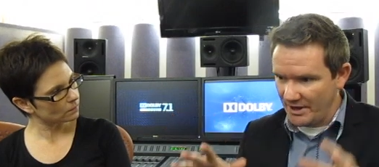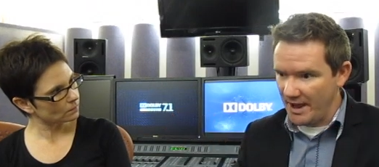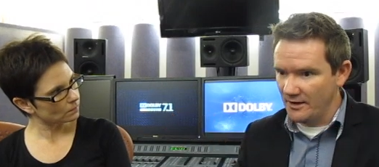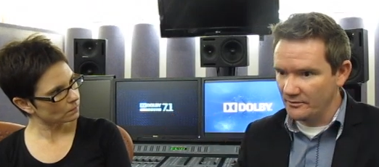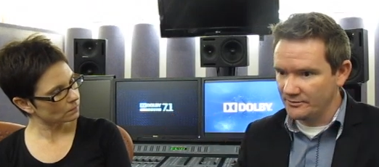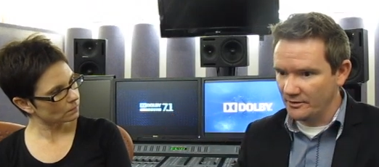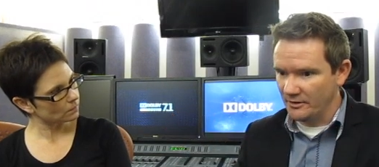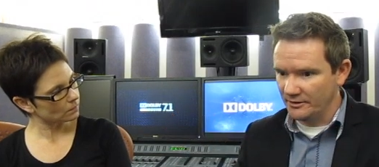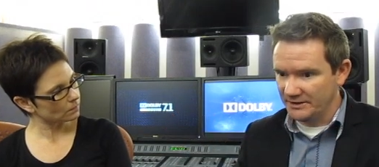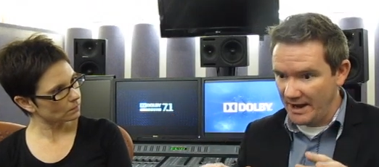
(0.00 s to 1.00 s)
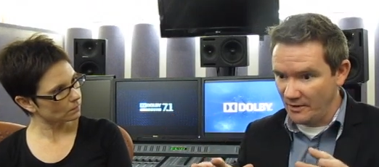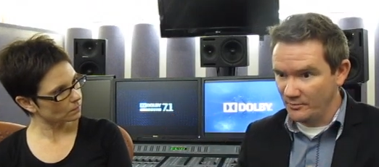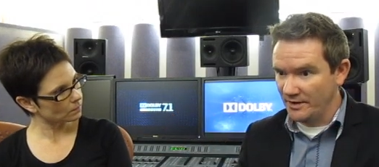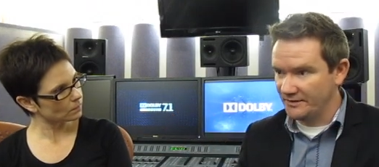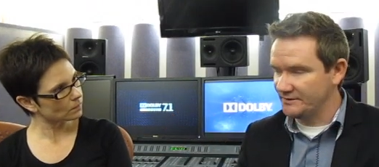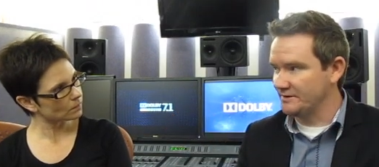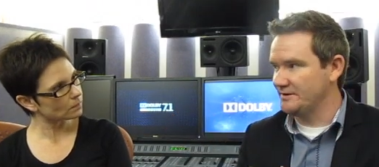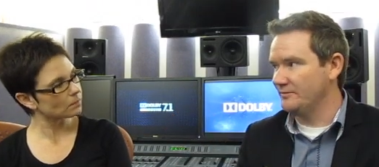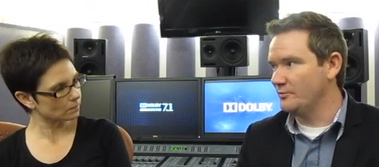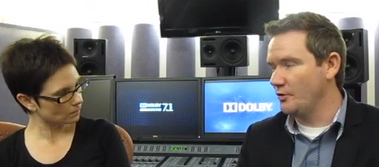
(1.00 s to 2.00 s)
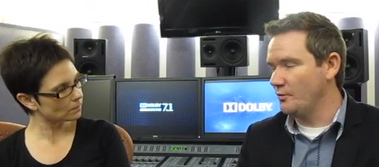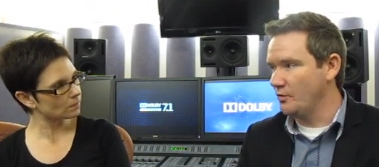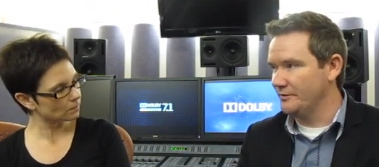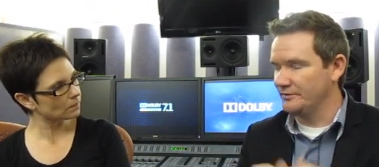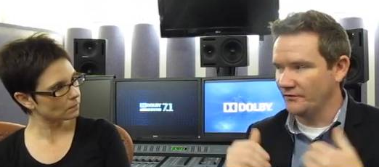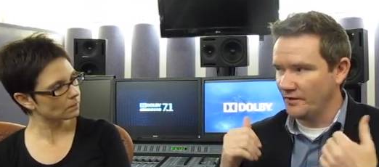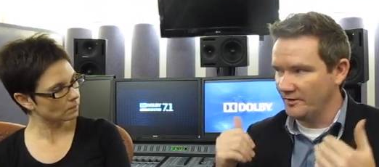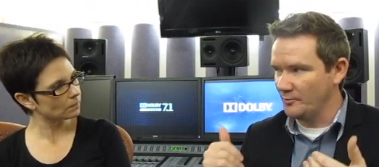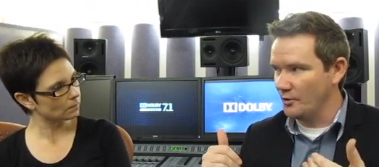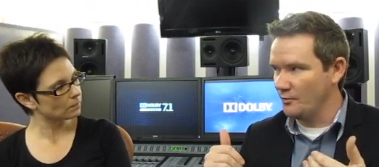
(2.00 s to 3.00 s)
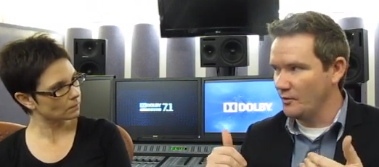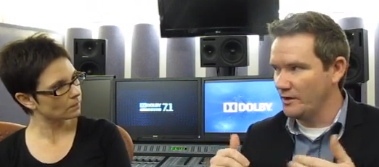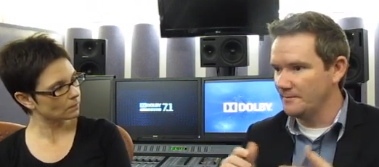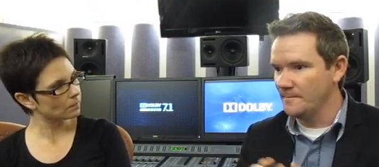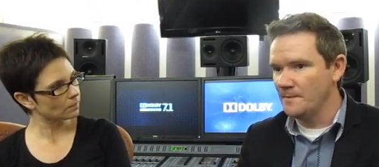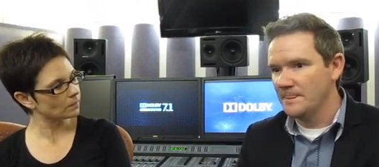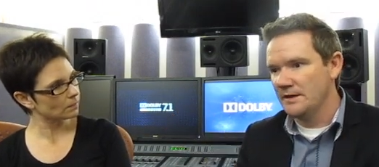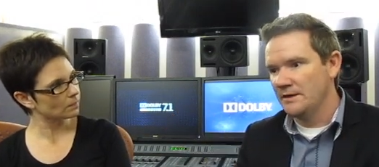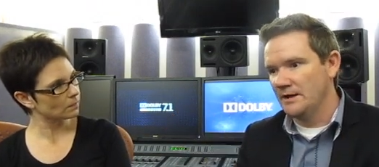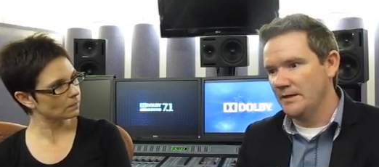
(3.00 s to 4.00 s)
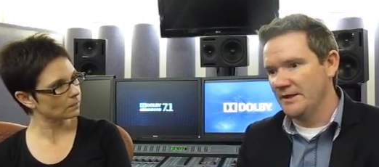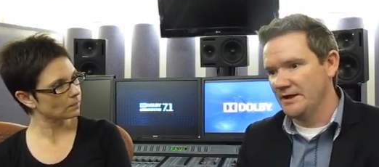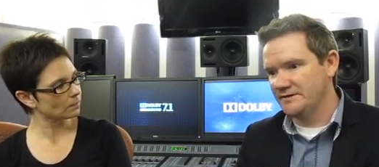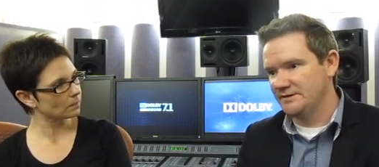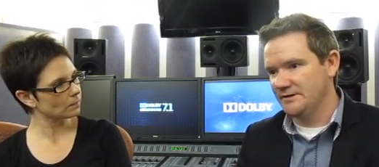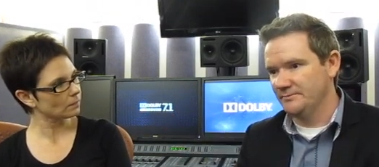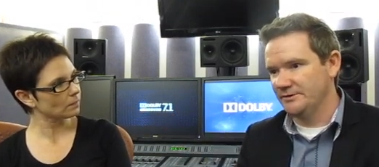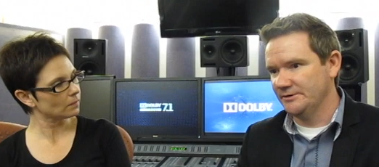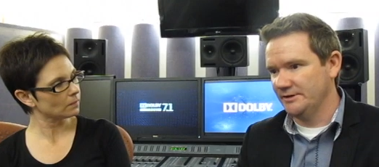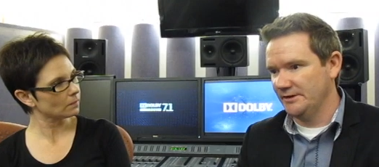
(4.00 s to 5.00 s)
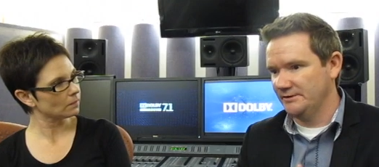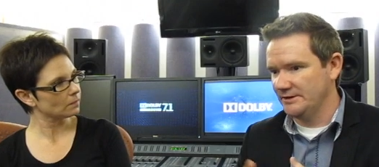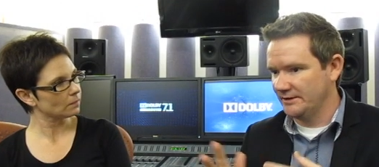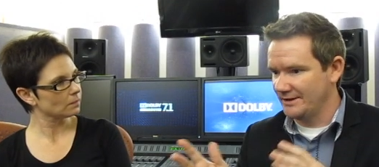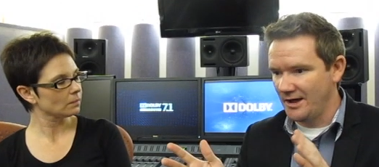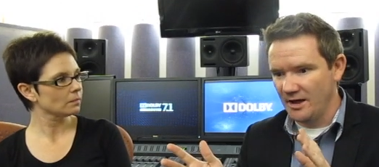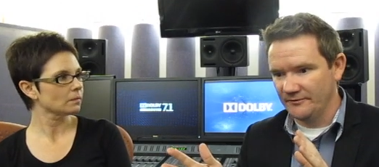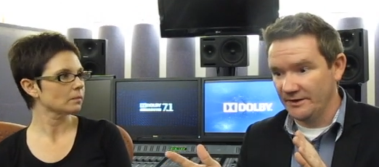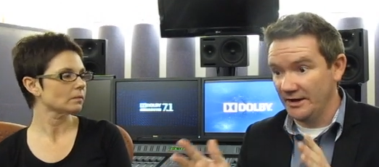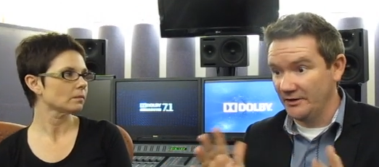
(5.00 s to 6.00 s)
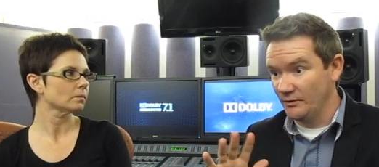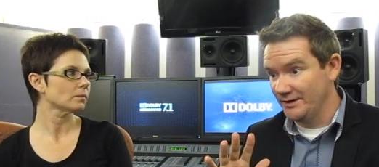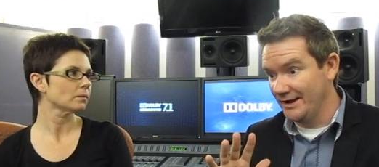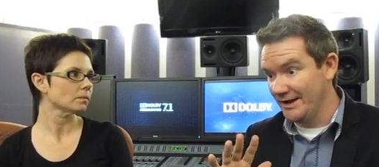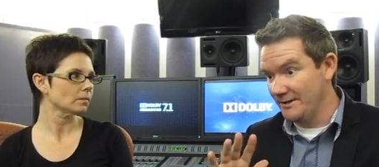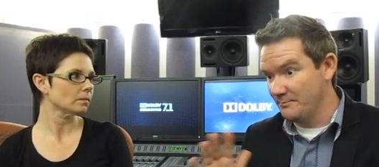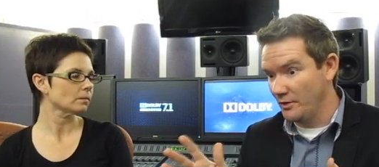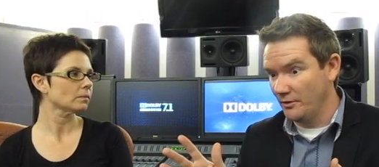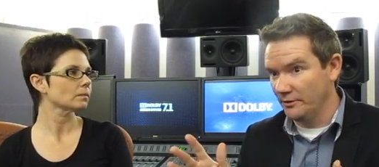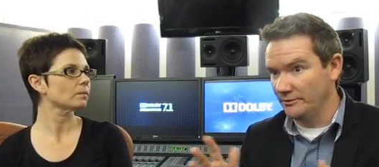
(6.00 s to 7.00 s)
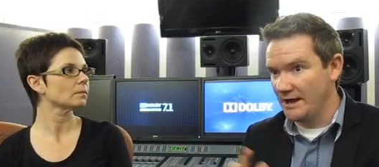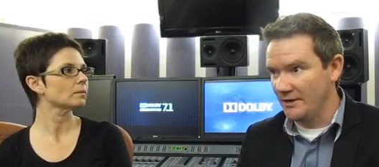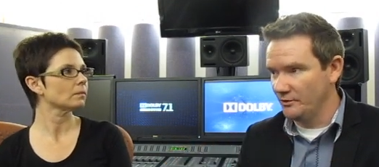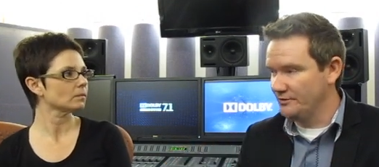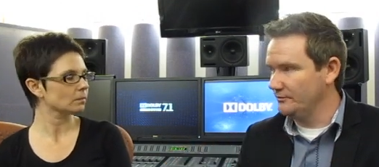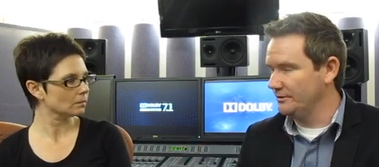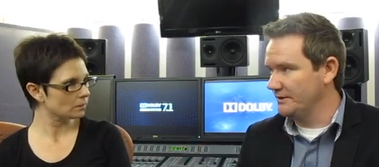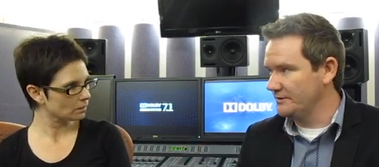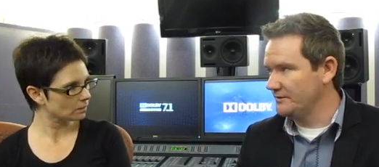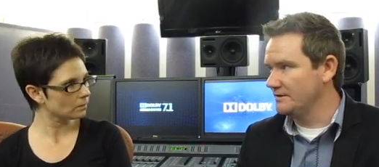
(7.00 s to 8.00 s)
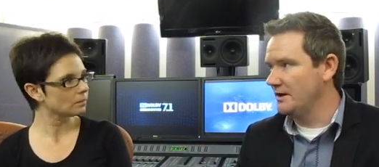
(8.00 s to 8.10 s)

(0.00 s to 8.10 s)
Speaker 1: down or downmix the 7.1 to 5.1, and that's typically like a half a day to a day per language release.